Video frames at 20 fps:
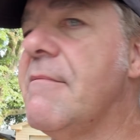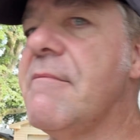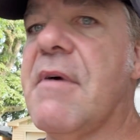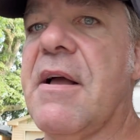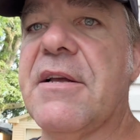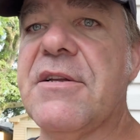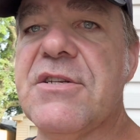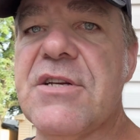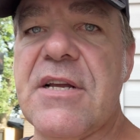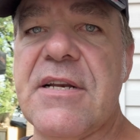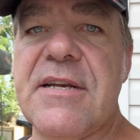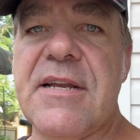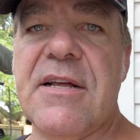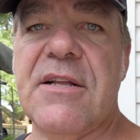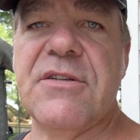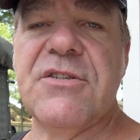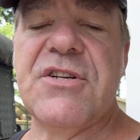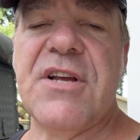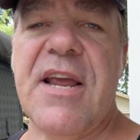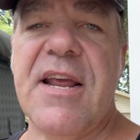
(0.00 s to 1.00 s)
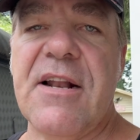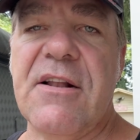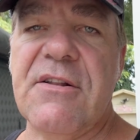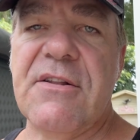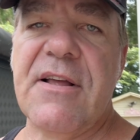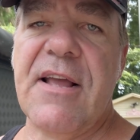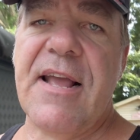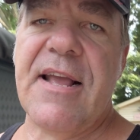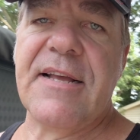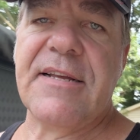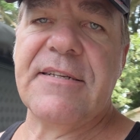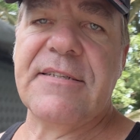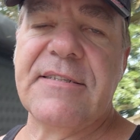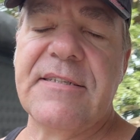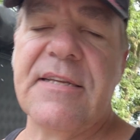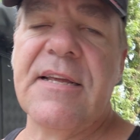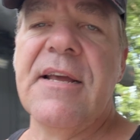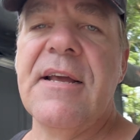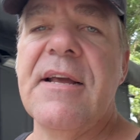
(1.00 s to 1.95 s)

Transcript: my Jendell channel has